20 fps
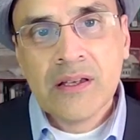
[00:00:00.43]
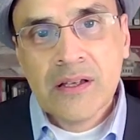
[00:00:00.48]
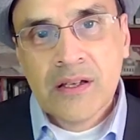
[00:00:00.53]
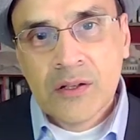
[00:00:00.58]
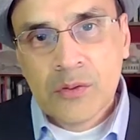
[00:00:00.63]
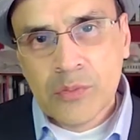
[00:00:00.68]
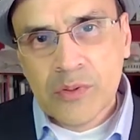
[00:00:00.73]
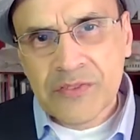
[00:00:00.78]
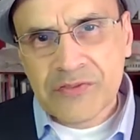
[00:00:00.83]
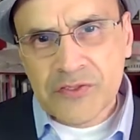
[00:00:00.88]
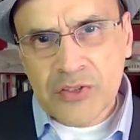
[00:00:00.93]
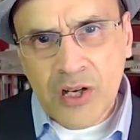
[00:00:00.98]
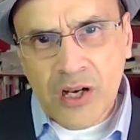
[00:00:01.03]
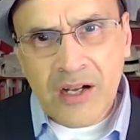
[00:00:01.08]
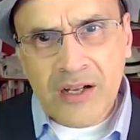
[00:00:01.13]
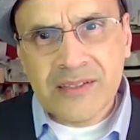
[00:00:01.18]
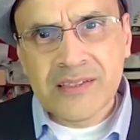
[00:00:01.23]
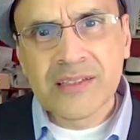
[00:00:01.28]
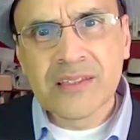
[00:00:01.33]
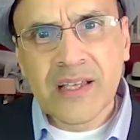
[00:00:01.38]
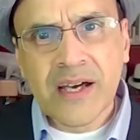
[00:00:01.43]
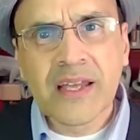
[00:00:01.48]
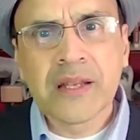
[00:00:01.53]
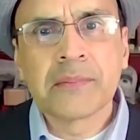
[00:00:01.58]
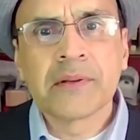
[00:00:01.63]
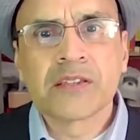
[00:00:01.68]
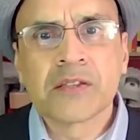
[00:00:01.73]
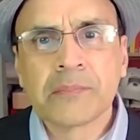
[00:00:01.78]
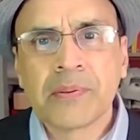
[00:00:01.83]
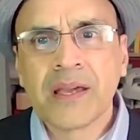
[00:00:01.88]
We've talked a lot
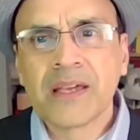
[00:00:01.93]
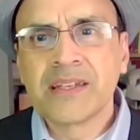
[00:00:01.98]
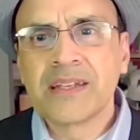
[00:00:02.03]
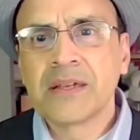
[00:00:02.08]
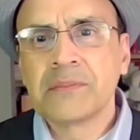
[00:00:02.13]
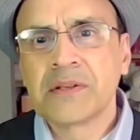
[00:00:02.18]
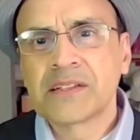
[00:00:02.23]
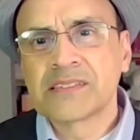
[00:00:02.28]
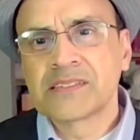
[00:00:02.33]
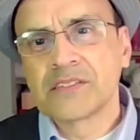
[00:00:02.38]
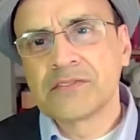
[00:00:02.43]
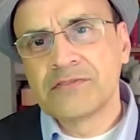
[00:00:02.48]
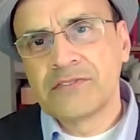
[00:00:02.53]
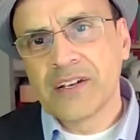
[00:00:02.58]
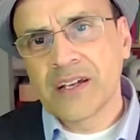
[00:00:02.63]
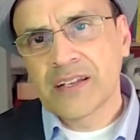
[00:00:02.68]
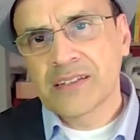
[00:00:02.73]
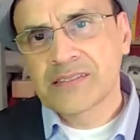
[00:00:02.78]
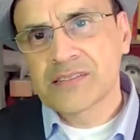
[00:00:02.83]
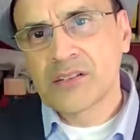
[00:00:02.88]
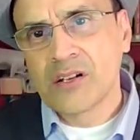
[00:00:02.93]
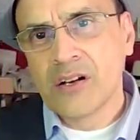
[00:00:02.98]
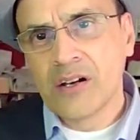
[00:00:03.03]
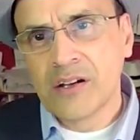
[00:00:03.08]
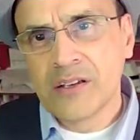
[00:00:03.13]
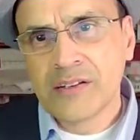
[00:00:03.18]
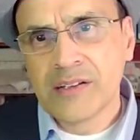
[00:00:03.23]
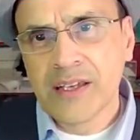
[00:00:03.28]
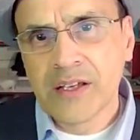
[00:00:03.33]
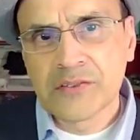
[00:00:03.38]
about the pandemic's effects
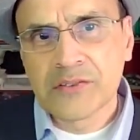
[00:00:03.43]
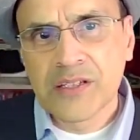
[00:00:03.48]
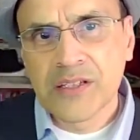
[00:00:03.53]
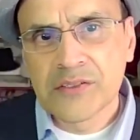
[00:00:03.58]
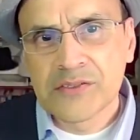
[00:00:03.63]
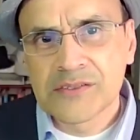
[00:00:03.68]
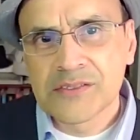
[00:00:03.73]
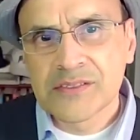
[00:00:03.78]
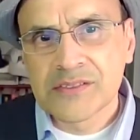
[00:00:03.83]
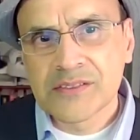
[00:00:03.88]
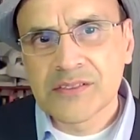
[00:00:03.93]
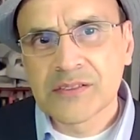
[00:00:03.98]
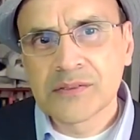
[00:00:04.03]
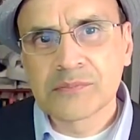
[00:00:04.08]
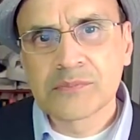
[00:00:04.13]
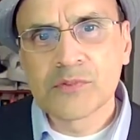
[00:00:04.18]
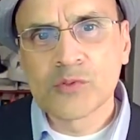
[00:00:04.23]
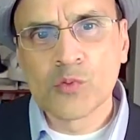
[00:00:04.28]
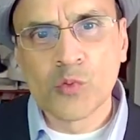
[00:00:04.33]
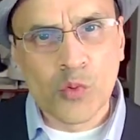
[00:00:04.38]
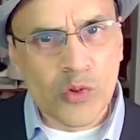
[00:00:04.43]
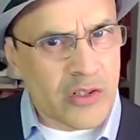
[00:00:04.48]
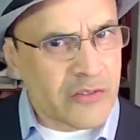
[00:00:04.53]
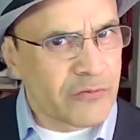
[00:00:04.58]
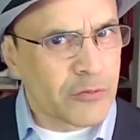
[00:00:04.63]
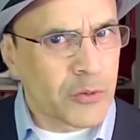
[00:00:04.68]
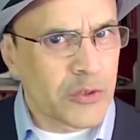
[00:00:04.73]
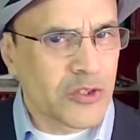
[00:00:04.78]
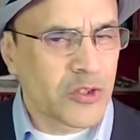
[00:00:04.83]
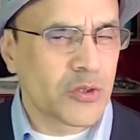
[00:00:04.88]
on healthcare systems,
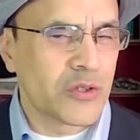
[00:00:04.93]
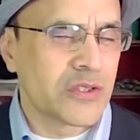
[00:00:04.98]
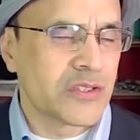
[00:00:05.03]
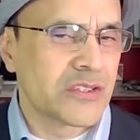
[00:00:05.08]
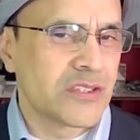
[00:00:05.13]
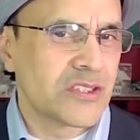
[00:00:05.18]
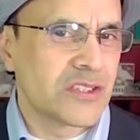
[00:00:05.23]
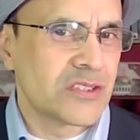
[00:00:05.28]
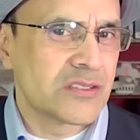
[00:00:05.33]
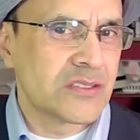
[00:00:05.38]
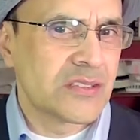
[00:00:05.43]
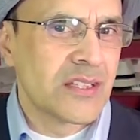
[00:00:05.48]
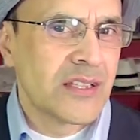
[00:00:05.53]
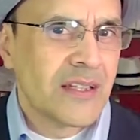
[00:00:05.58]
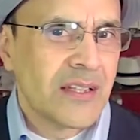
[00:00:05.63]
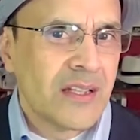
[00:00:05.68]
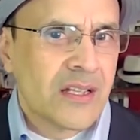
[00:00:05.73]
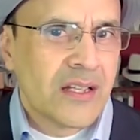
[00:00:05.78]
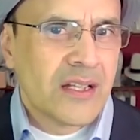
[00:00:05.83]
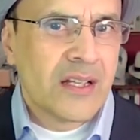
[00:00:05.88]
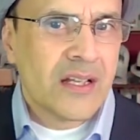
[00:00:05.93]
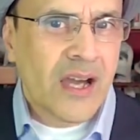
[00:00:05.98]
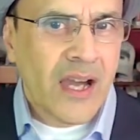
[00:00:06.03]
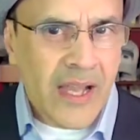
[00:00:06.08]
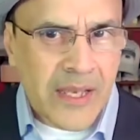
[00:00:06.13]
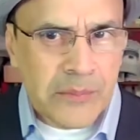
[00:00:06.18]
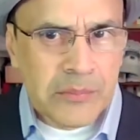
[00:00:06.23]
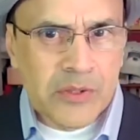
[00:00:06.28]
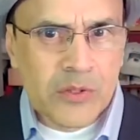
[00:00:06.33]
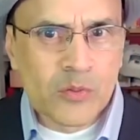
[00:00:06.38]
workforce shortages,
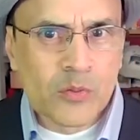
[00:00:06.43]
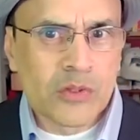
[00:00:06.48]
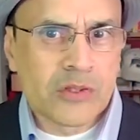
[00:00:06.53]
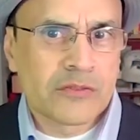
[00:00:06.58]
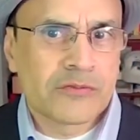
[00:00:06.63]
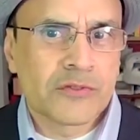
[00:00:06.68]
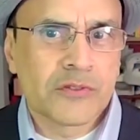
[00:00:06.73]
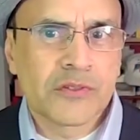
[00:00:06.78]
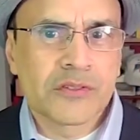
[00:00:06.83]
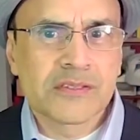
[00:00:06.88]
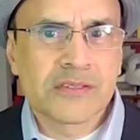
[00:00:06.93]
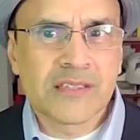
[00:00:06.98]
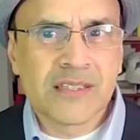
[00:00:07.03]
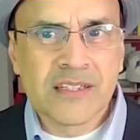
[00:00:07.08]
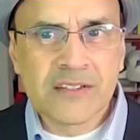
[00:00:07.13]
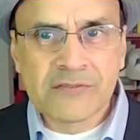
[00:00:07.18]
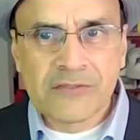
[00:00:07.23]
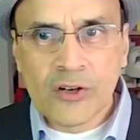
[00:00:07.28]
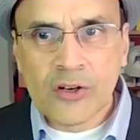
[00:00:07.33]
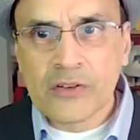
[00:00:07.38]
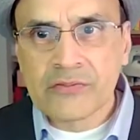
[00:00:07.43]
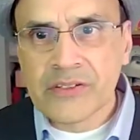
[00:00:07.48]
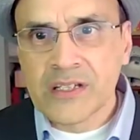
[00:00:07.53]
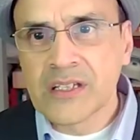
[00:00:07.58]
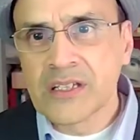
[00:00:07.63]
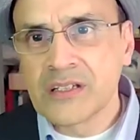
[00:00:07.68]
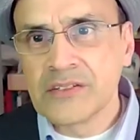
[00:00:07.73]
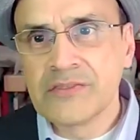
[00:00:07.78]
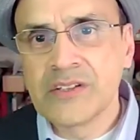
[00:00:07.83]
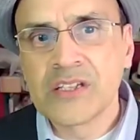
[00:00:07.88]
hybrid workforce, and evolving
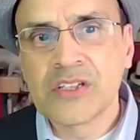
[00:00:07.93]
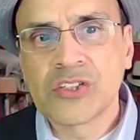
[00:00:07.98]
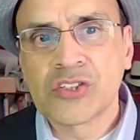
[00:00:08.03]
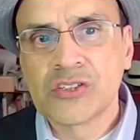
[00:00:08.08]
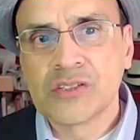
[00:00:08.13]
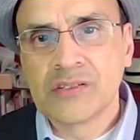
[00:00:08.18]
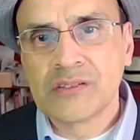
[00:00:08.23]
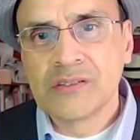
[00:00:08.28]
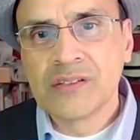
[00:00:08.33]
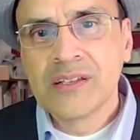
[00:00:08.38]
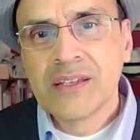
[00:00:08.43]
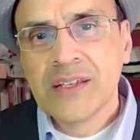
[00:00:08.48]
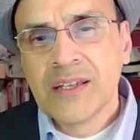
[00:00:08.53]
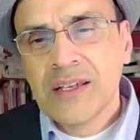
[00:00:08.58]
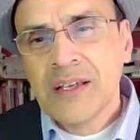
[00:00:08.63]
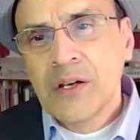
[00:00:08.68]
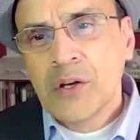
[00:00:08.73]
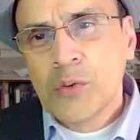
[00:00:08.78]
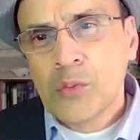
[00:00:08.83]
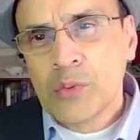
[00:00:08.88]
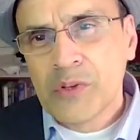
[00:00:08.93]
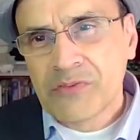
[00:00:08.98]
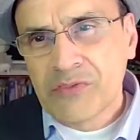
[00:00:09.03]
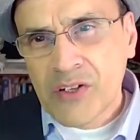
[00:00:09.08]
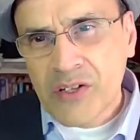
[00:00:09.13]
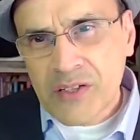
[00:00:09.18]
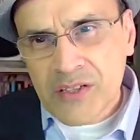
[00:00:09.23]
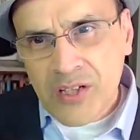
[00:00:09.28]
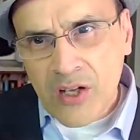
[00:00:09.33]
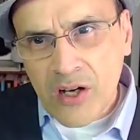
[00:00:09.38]
innovation. We've
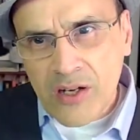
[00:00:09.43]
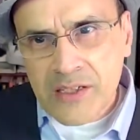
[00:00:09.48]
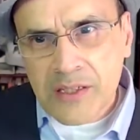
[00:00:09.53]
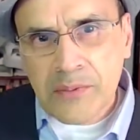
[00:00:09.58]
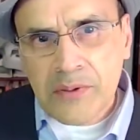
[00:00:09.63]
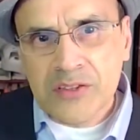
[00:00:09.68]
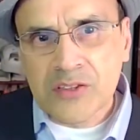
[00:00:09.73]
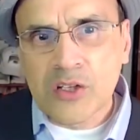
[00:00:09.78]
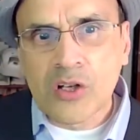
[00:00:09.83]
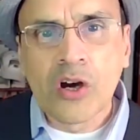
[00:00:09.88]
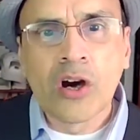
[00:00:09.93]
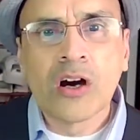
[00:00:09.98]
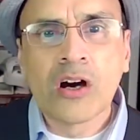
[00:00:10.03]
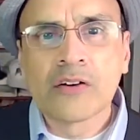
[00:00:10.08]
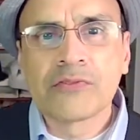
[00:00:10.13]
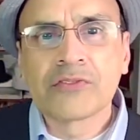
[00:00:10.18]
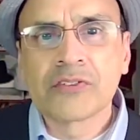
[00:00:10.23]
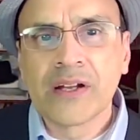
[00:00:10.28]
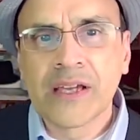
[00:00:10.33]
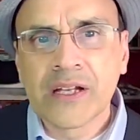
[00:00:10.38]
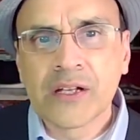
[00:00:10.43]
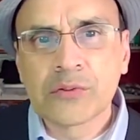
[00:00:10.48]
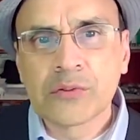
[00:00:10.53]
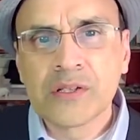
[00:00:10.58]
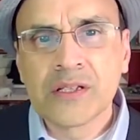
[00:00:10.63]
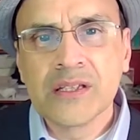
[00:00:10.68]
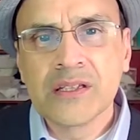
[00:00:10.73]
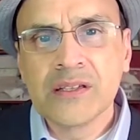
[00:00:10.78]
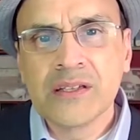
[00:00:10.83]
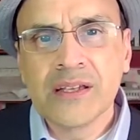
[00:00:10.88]
talked about the call for
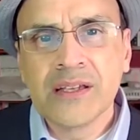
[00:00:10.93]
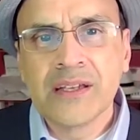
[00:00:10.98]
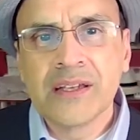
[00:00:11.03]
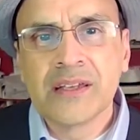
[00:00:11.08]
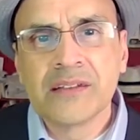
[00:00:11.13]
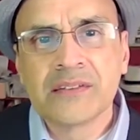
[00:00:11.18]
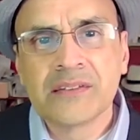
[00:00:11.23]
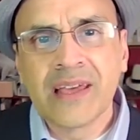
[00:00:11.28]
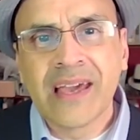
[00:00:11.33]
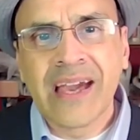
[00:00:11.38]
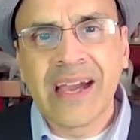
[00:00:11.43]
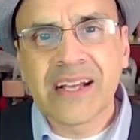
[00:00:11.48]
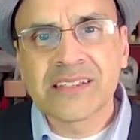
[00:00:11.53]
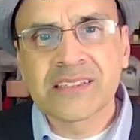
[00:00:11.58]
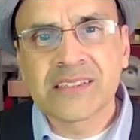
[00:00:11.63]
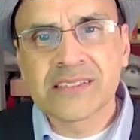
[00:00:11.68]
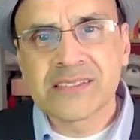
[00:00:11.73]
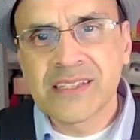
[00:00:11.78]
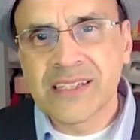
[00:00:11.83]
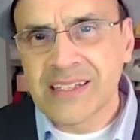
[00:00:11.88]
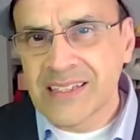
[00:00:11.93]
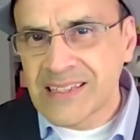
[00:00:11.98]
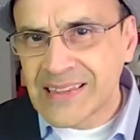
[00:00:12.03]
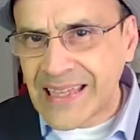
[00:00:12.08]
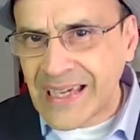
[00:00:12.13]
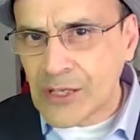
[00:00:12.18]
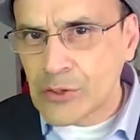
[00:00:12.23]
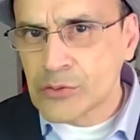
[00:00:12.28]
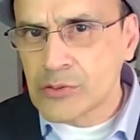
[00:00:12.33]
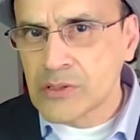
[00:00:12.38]
equity and access getting
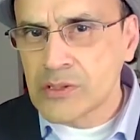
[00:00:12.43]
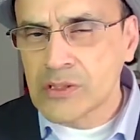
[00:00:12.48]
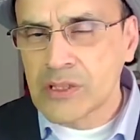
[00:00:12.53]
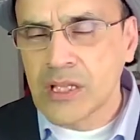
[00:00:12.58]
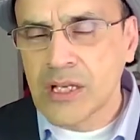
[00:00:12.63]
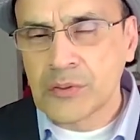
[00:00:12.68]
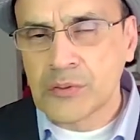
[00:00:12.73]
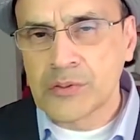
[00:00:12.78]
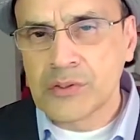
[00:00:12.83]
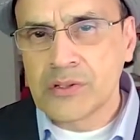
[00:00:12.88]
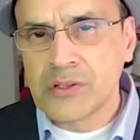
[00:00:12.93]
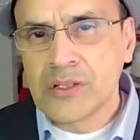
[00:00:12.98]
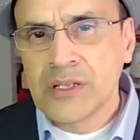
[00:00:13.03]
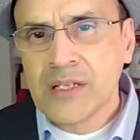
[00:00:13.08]
louder and louder,